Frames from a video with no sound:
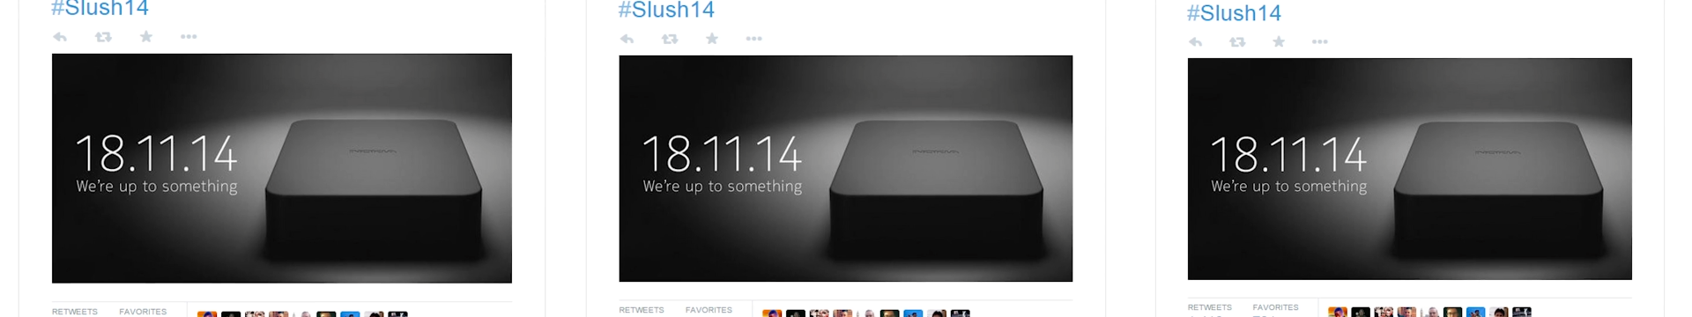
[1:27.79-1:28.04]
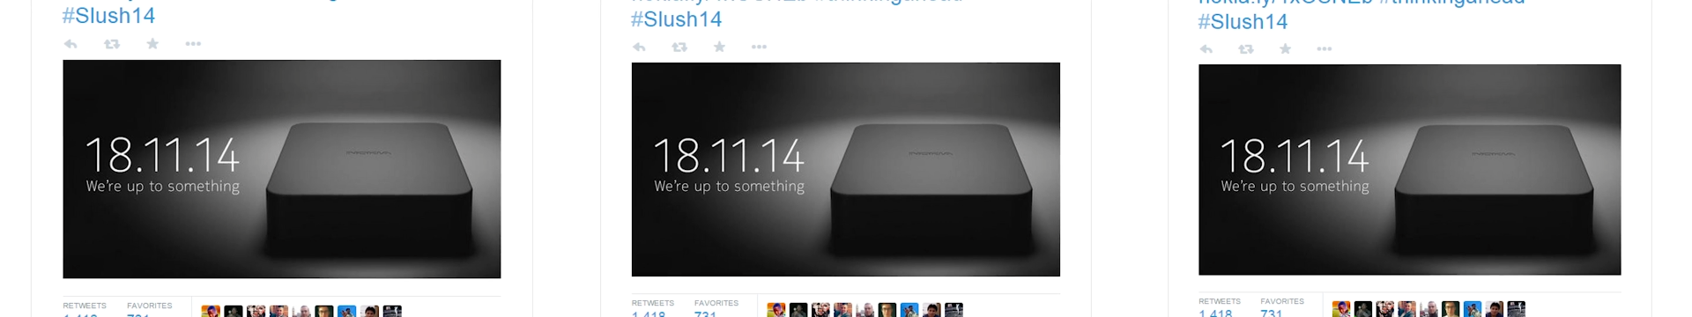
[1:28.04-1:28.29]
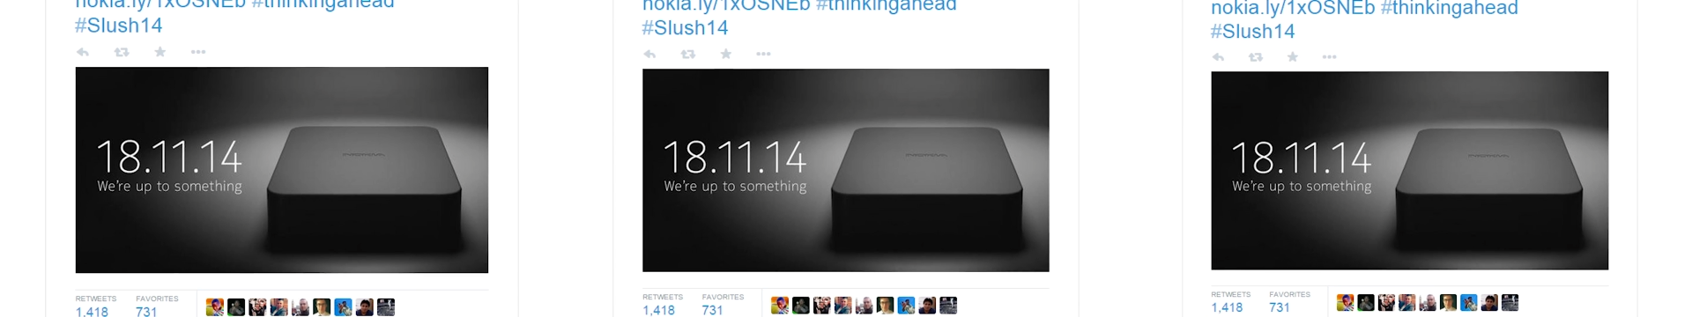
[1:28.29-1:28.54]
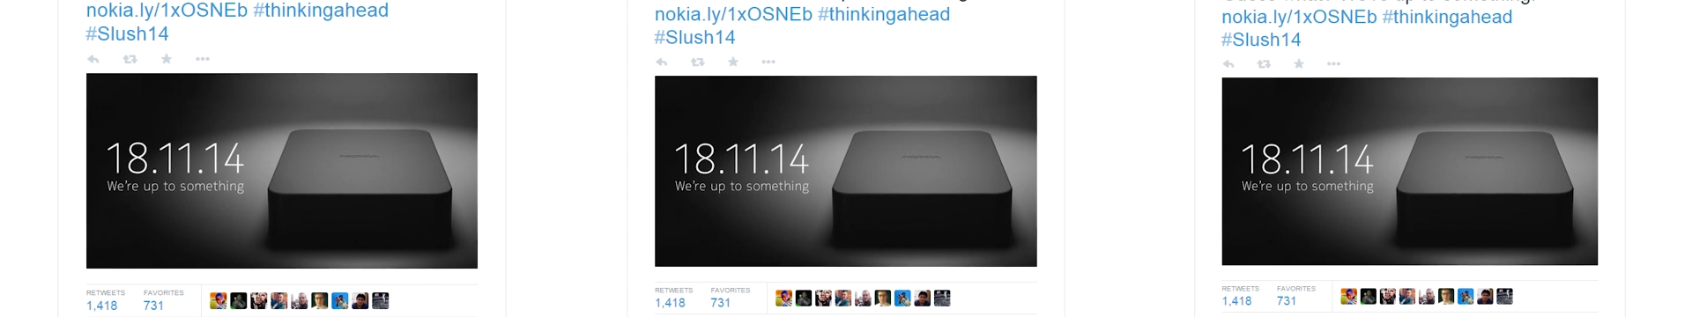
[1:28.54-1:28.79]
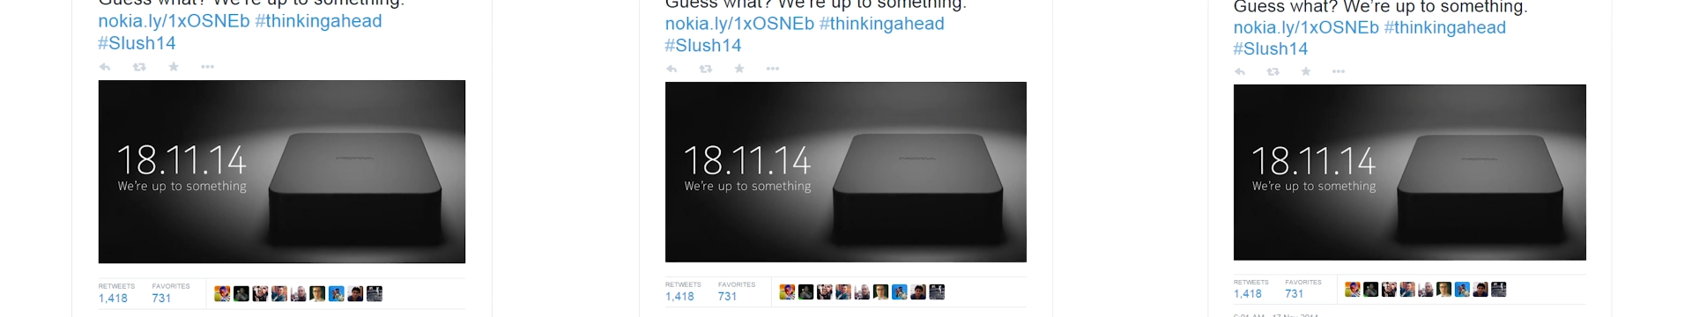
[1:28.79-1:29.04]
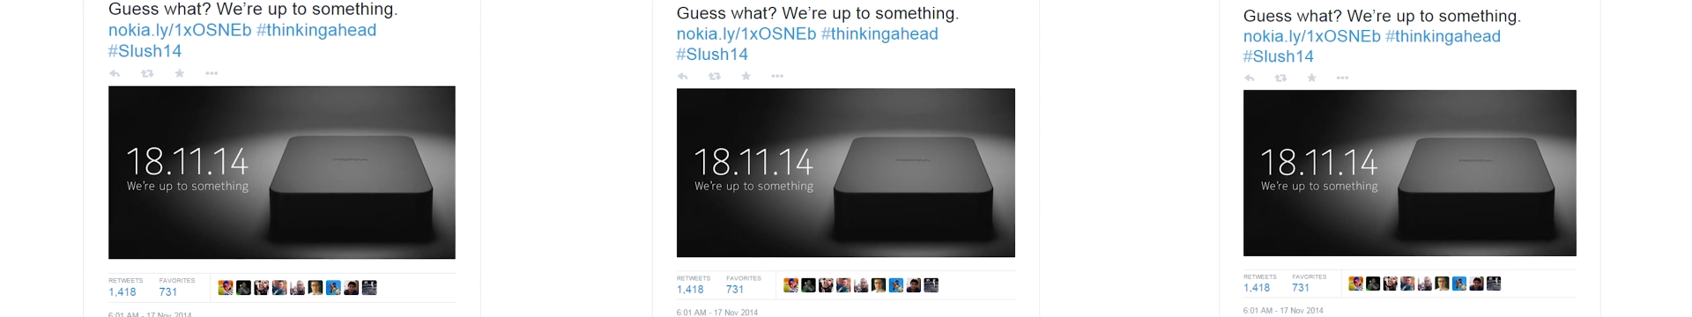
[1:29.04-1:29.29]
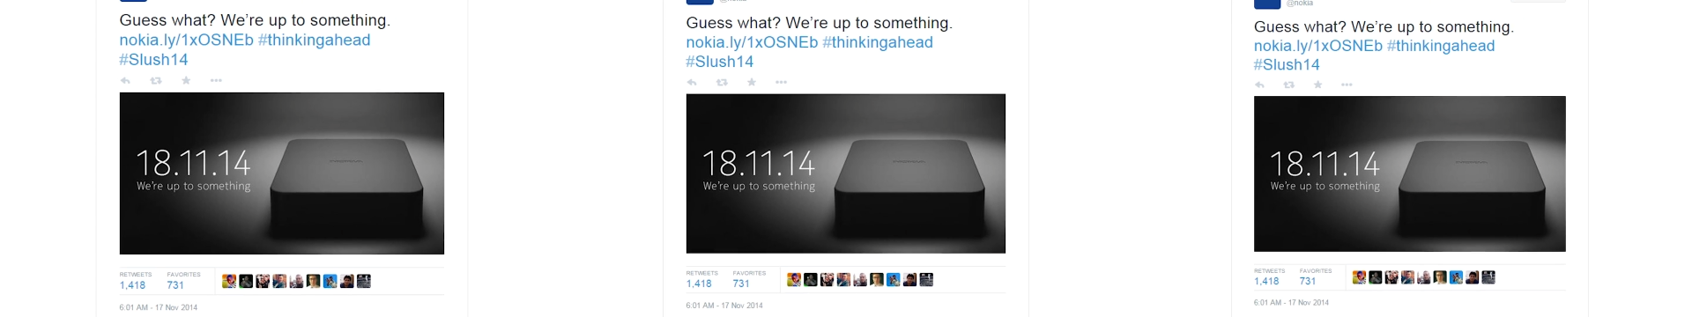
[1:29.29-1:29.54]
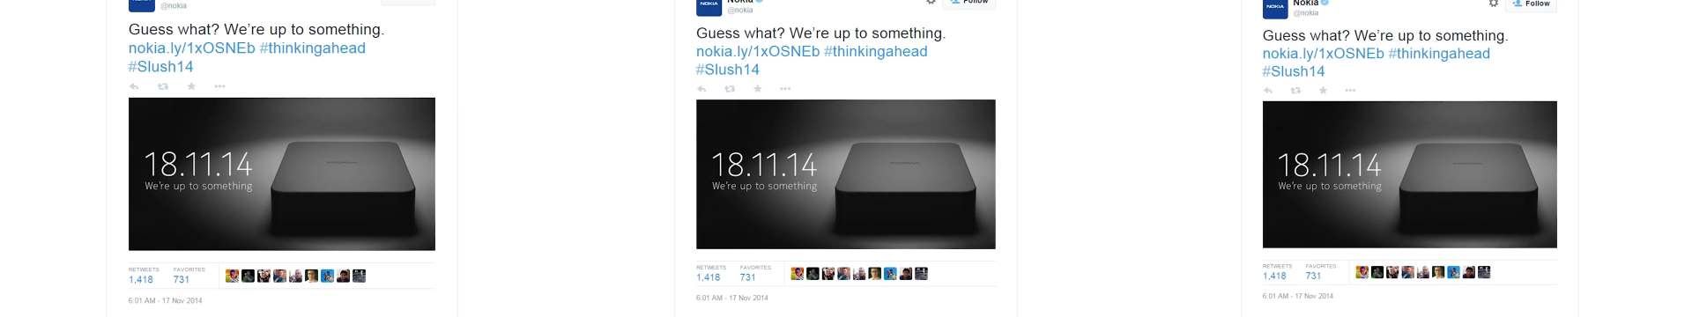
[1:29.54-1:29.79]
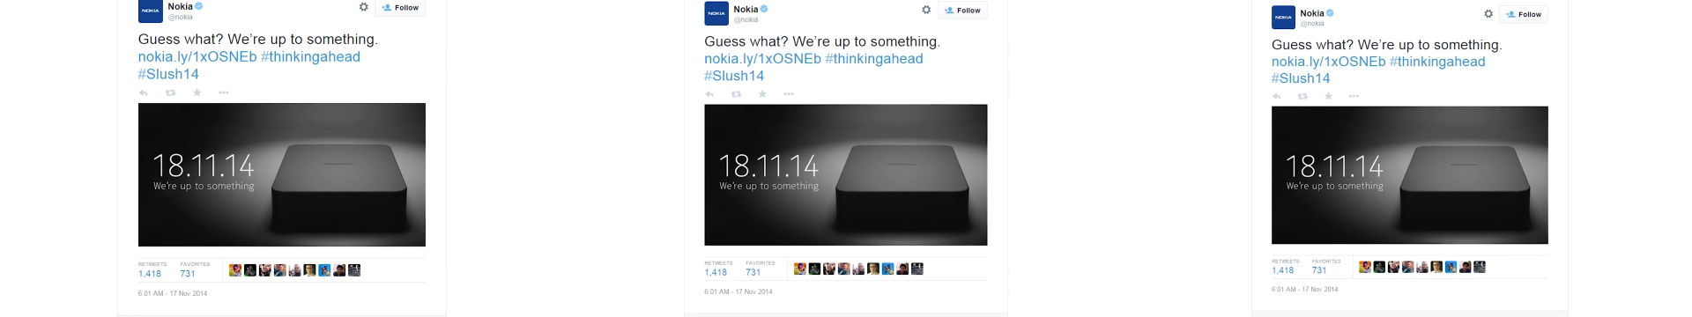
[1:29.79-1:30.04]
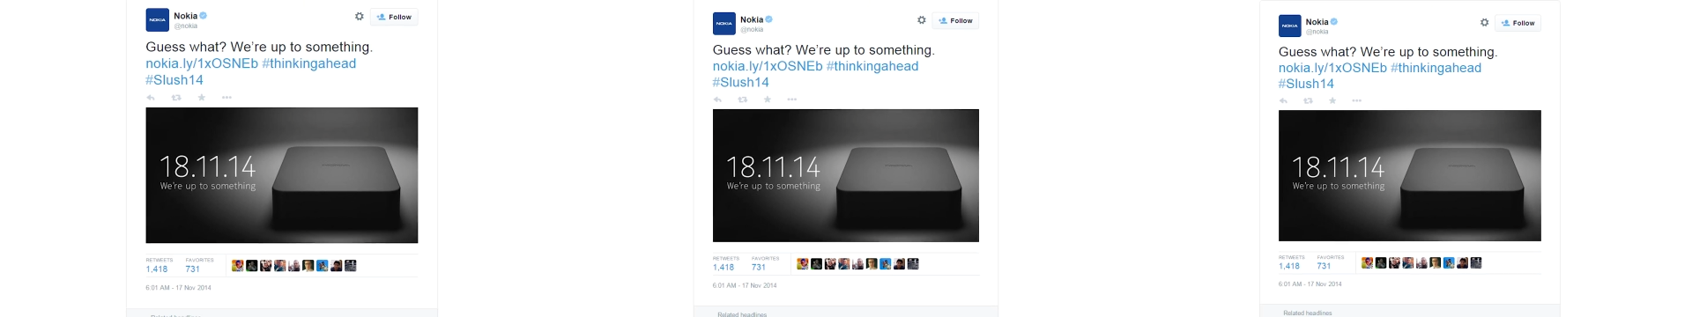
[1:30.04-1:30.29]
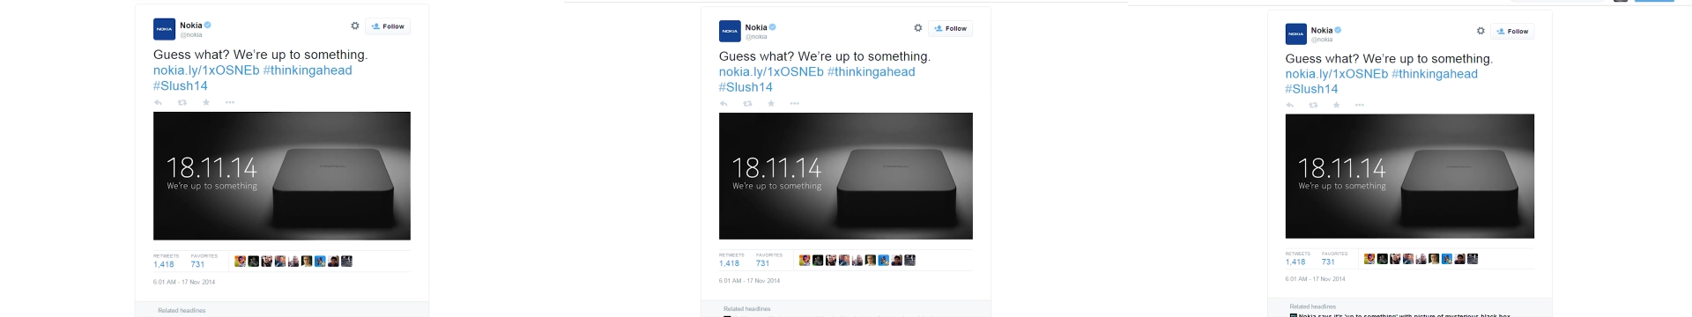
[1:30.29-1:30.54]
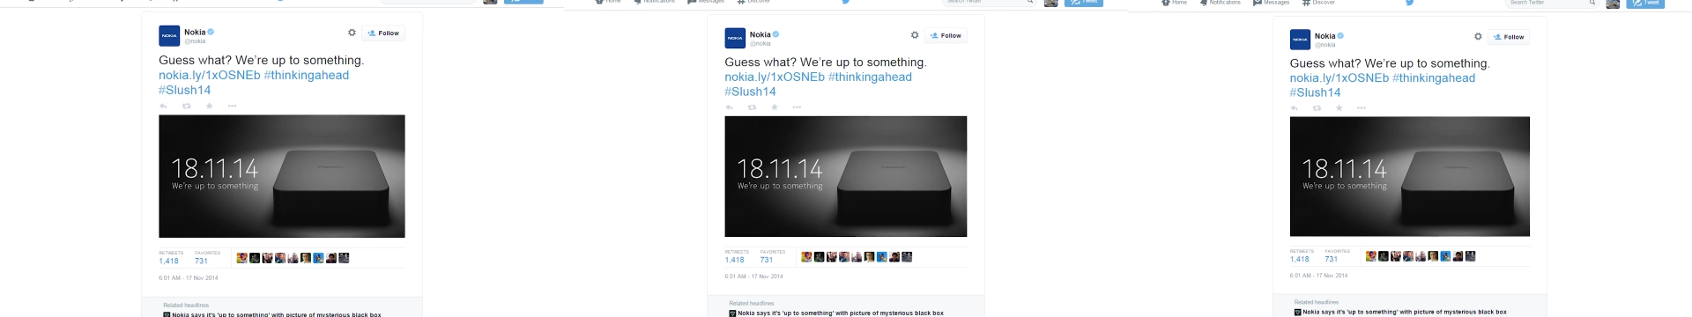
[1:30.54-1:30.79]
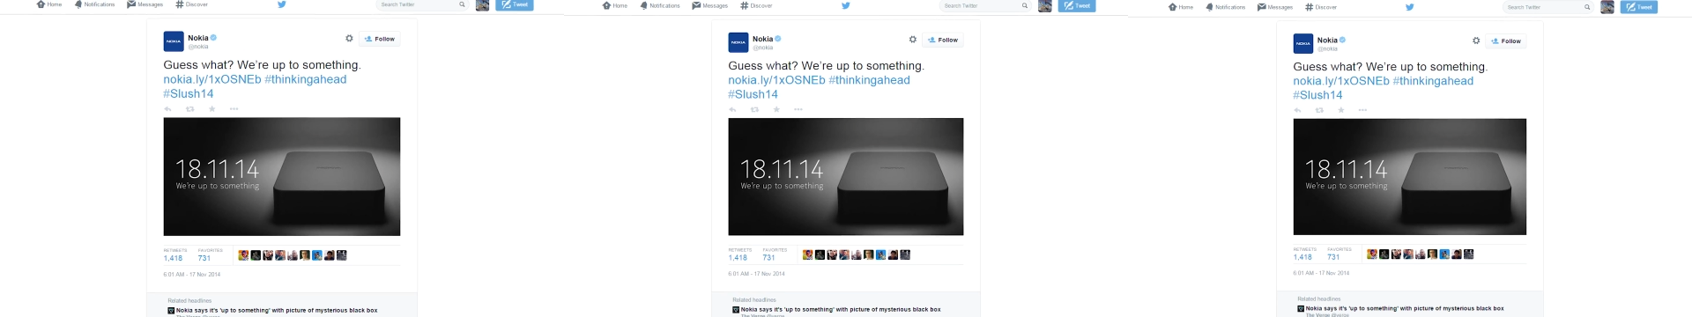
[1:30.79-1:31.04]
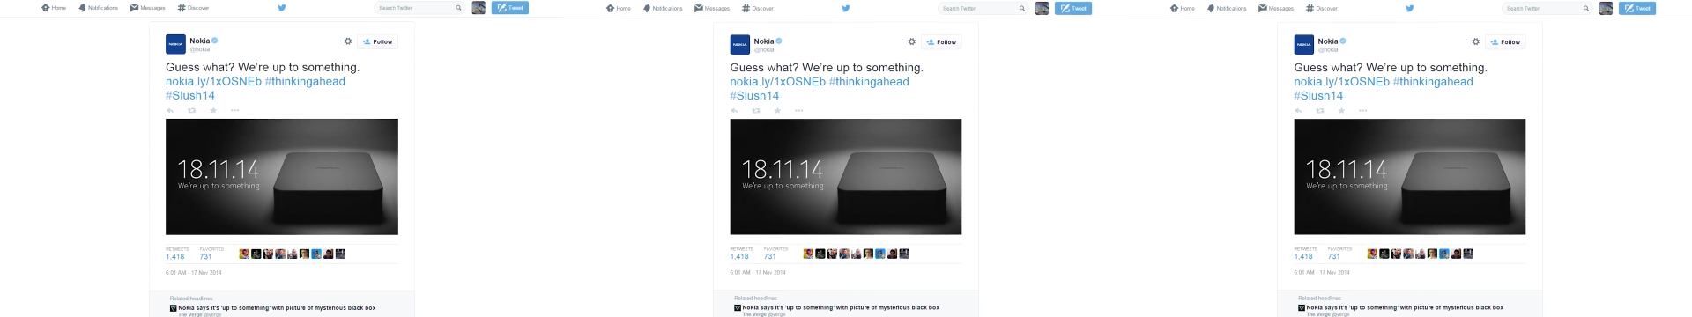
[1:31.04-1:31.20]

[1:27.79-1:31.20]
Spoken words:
Nobody's mouth can be seen.